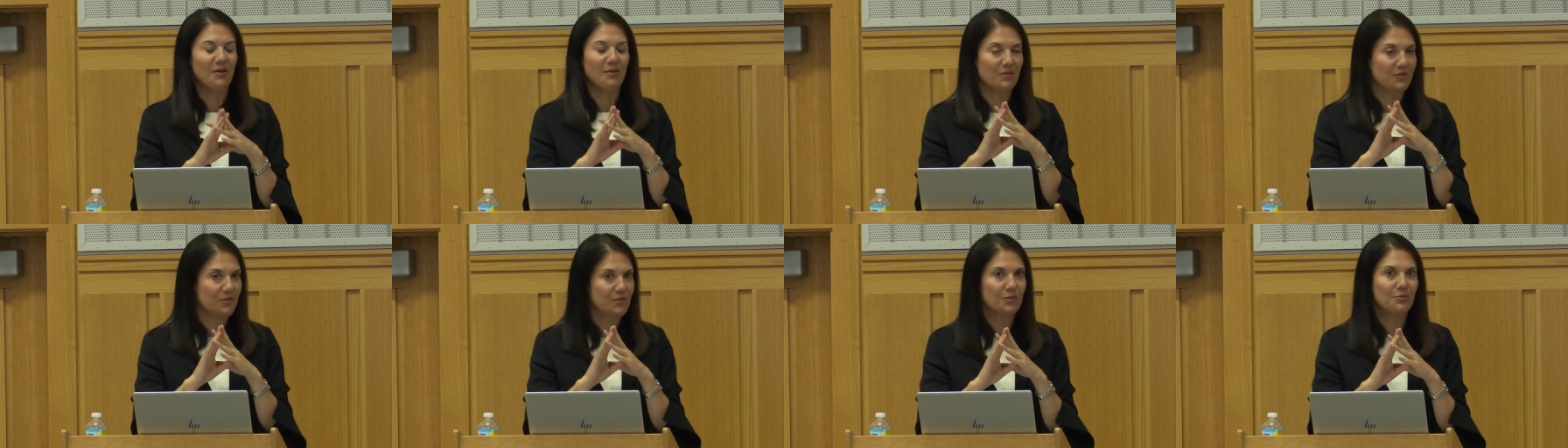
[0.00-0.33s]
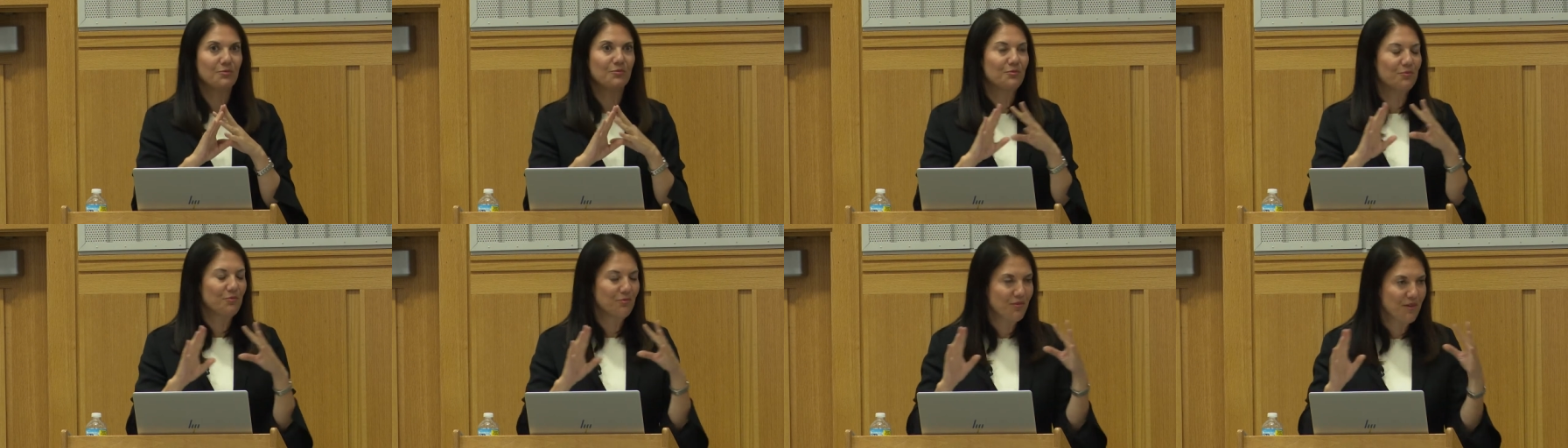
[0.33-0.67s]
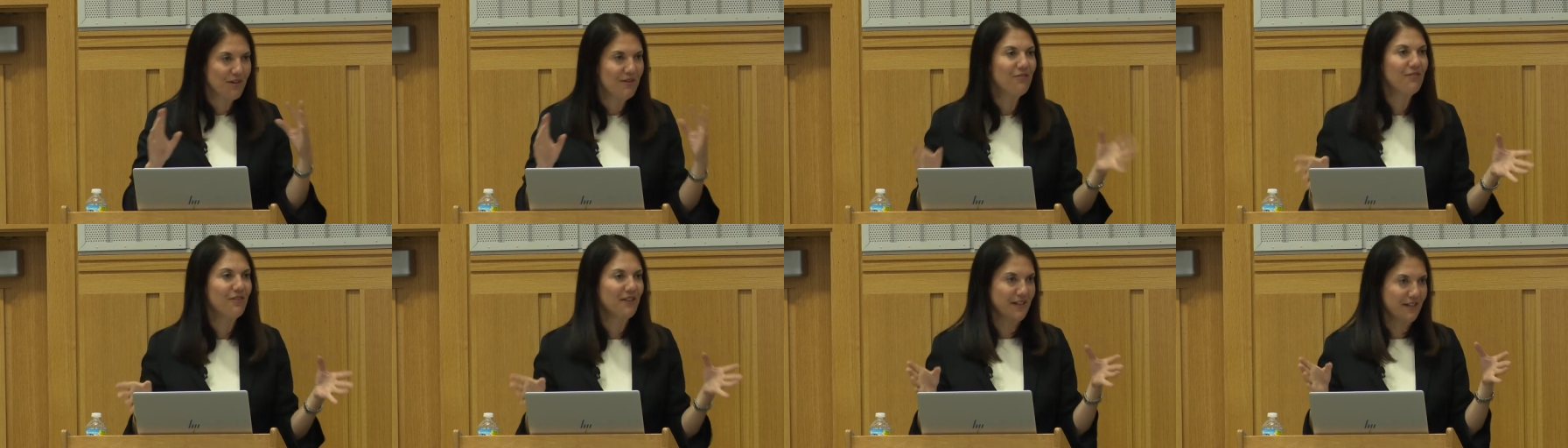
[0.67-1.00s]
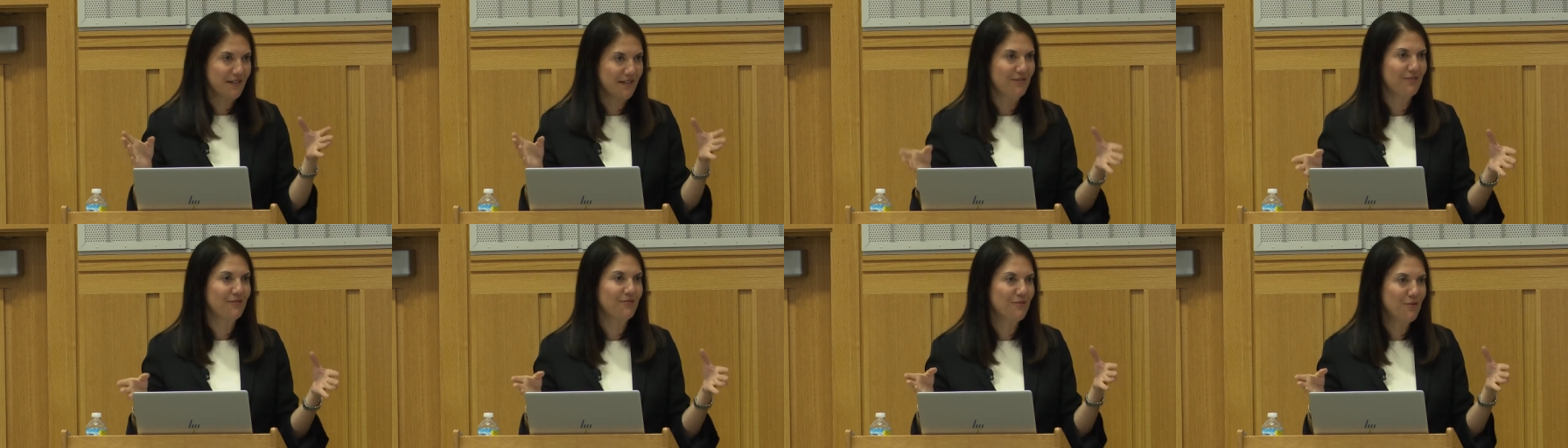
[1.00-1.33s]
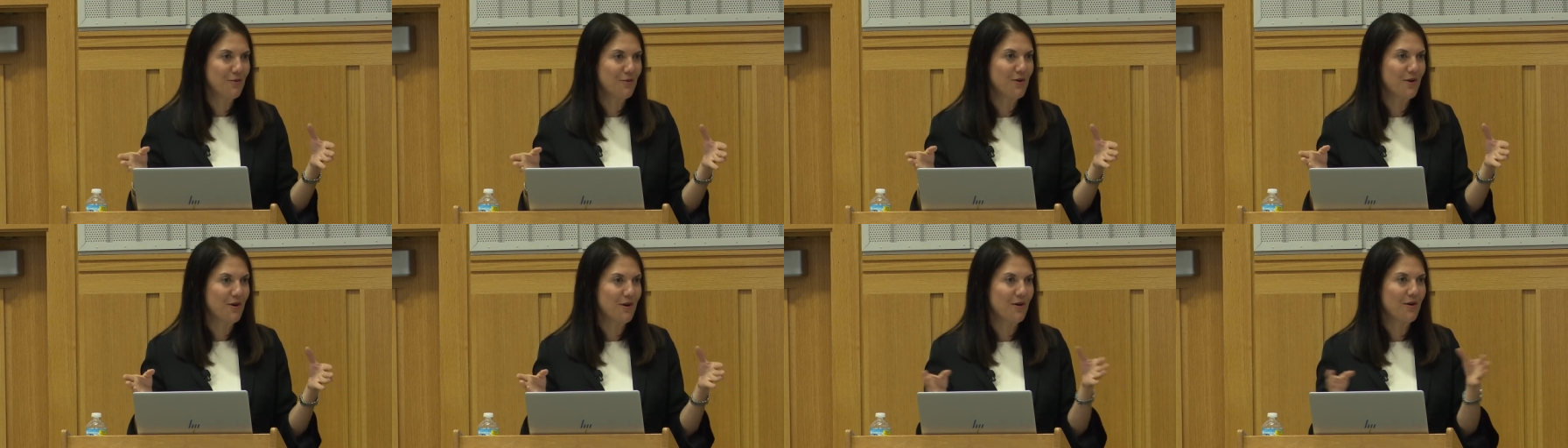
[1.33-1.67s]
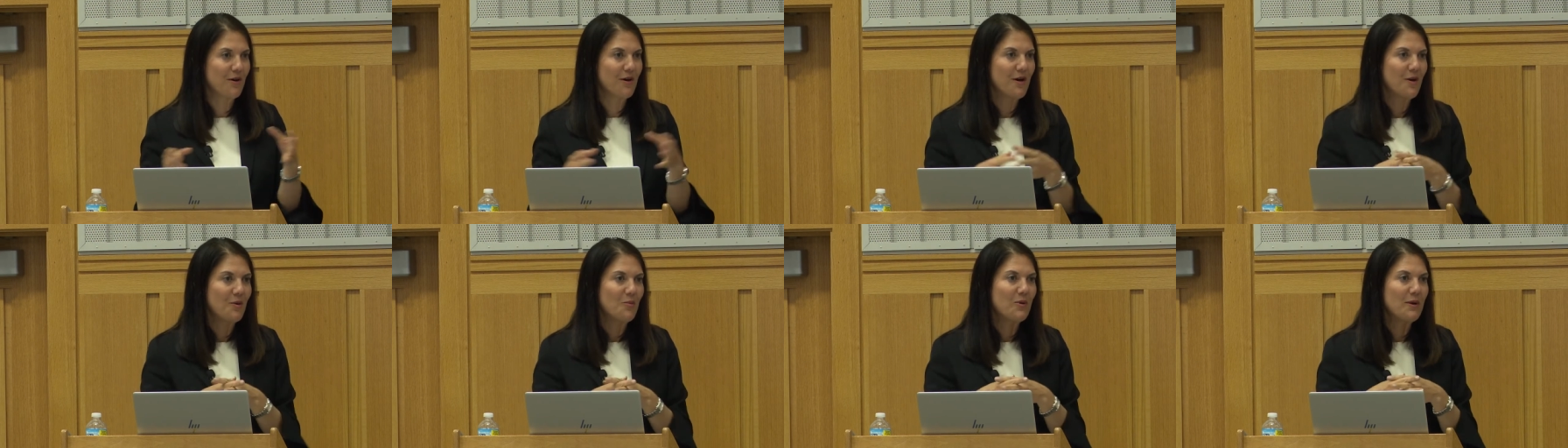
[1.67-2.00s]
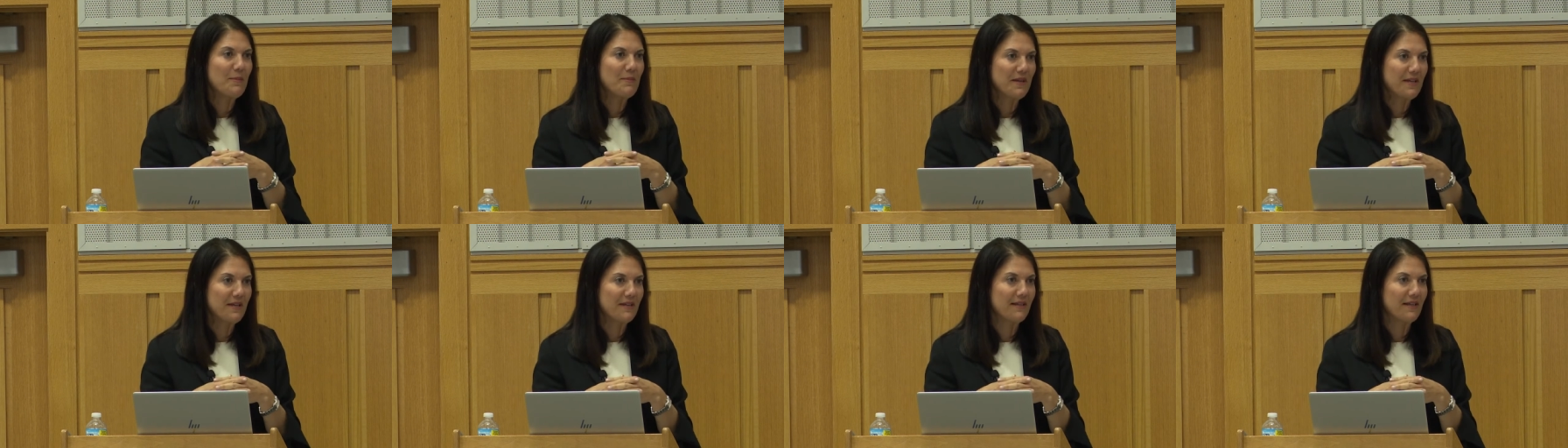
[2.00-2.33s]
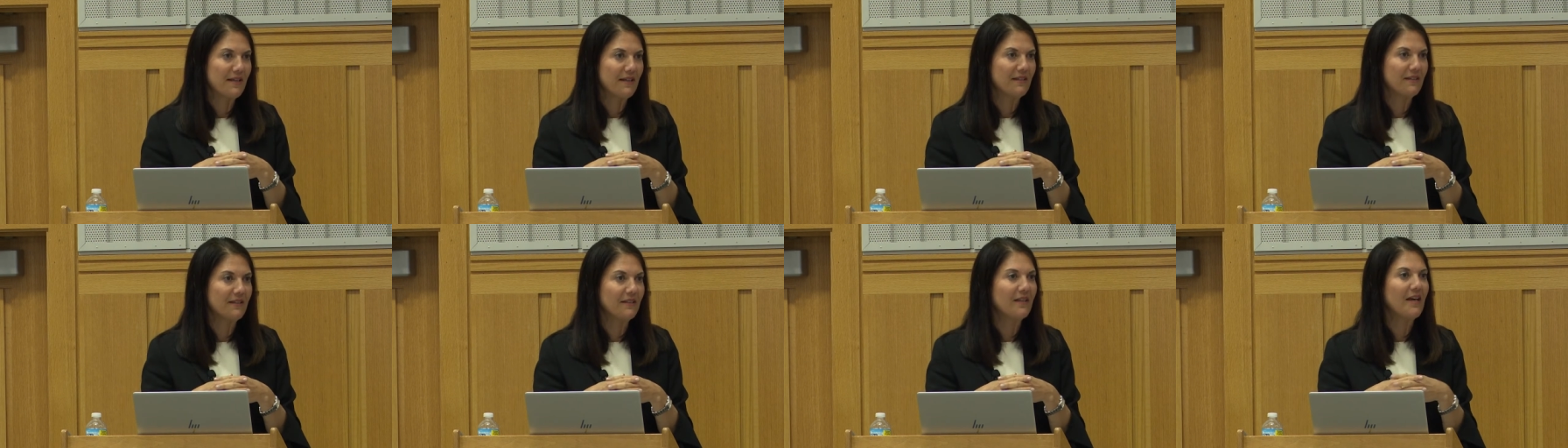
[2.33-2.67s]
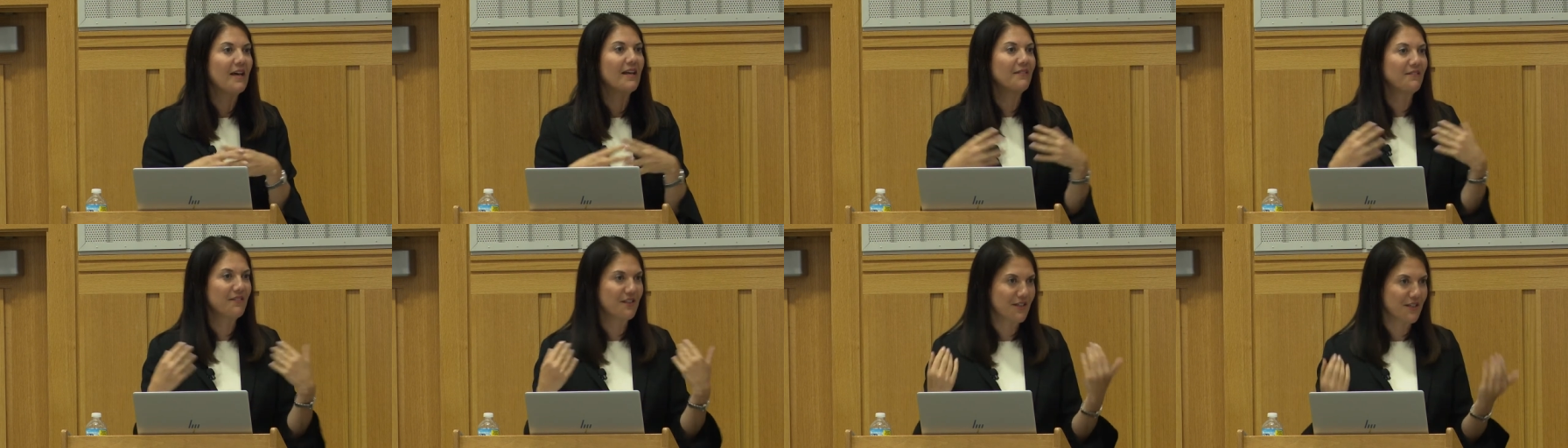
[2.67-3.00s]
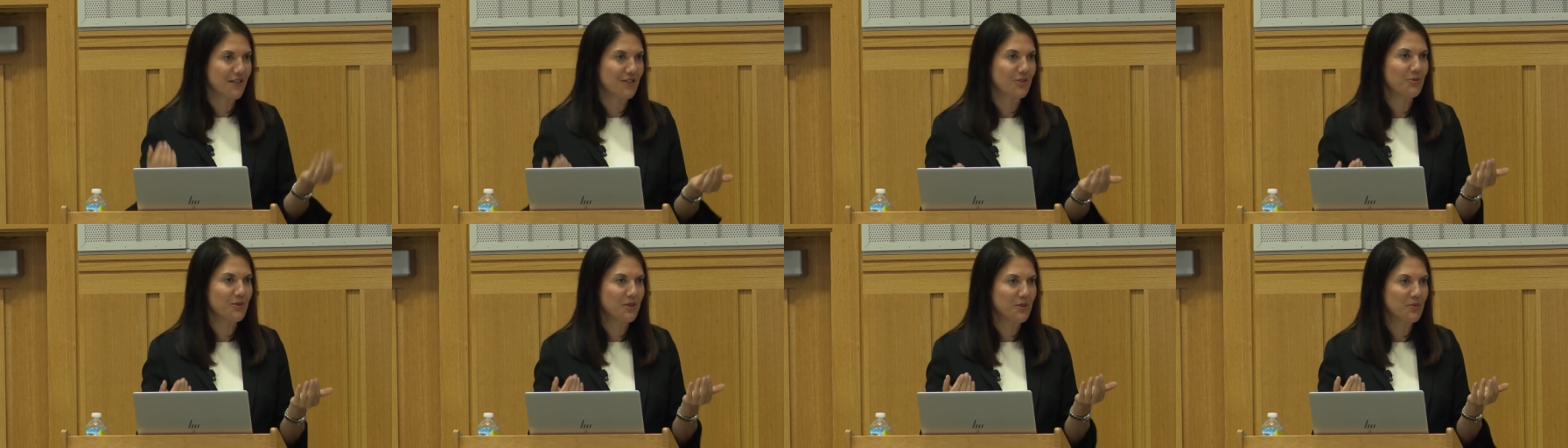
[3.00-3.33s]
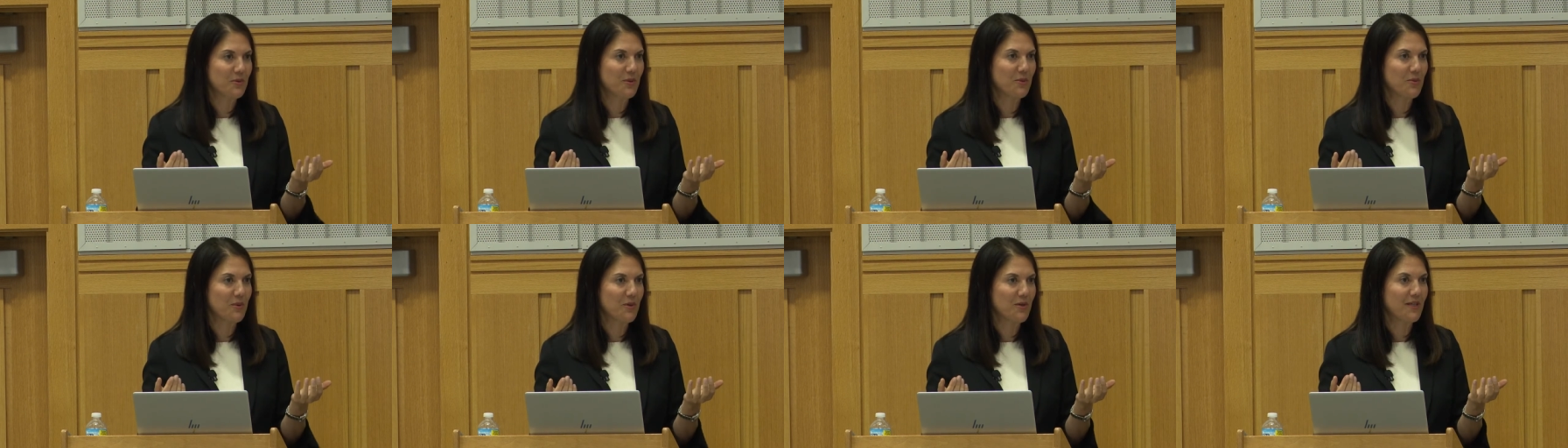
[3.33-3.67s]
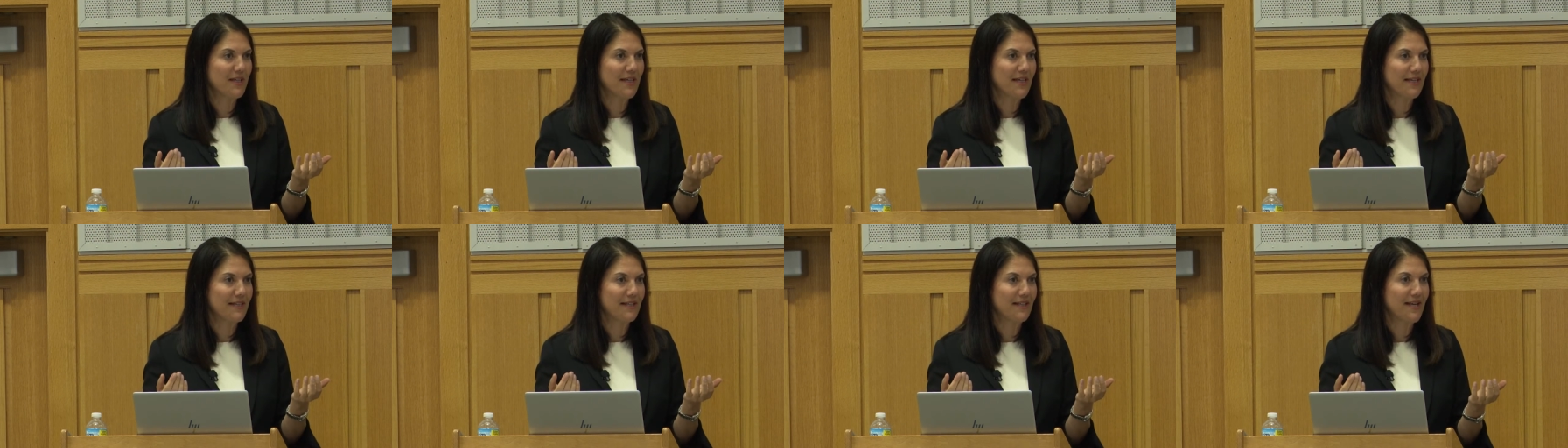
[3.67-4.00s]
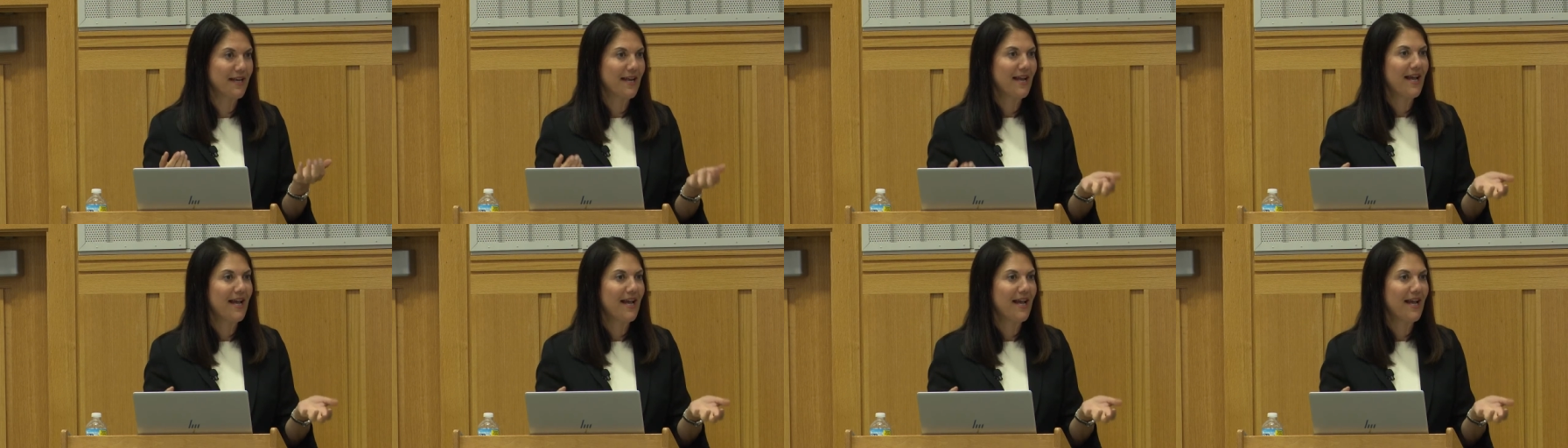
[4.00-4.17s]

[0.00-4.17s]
terrific for women in a lot of the countries we work in.